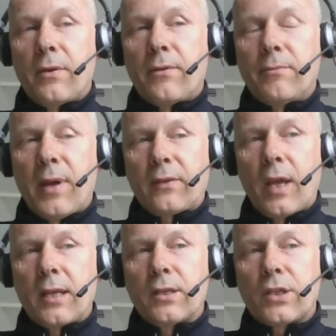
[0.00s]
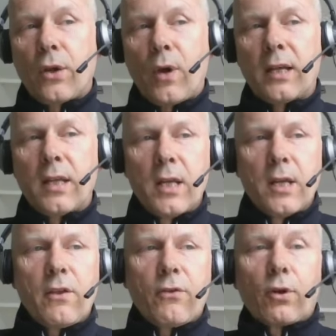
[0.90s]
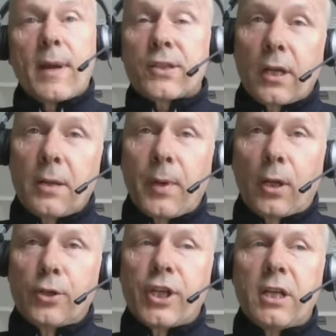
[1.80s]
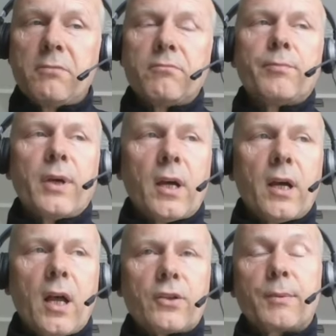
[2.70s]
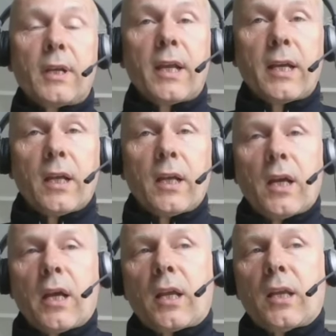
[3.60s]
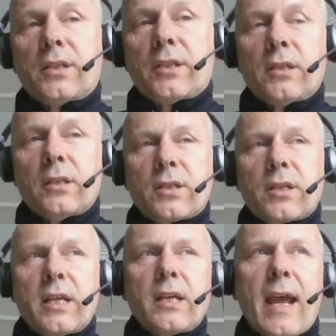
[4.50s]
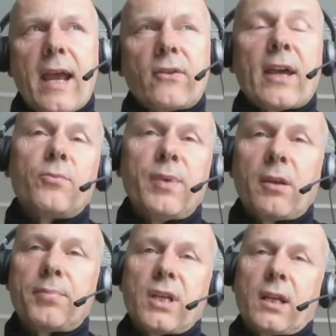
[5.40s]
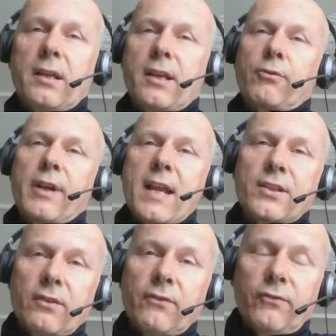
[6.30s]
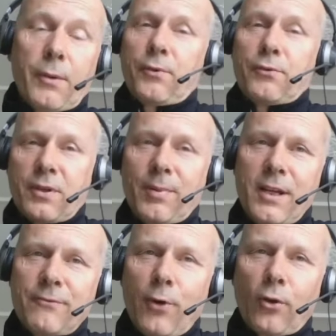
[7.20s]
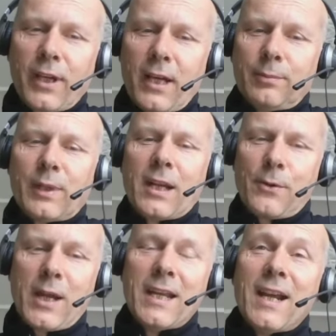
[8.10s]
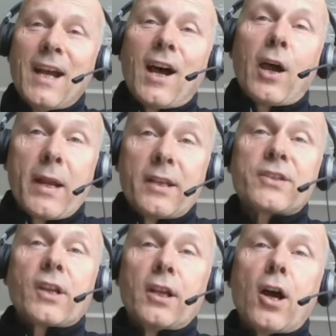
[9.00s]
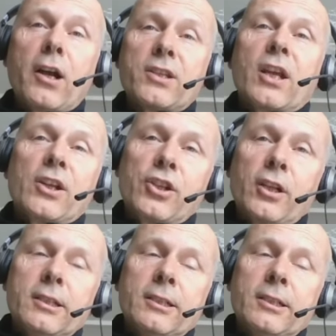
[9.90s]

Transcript: back then. So I thought about studying biology, but ultimately I didn't see how that could be particularly creative. I mean, I was completely wrong there. But anyway, I went and studied architecture.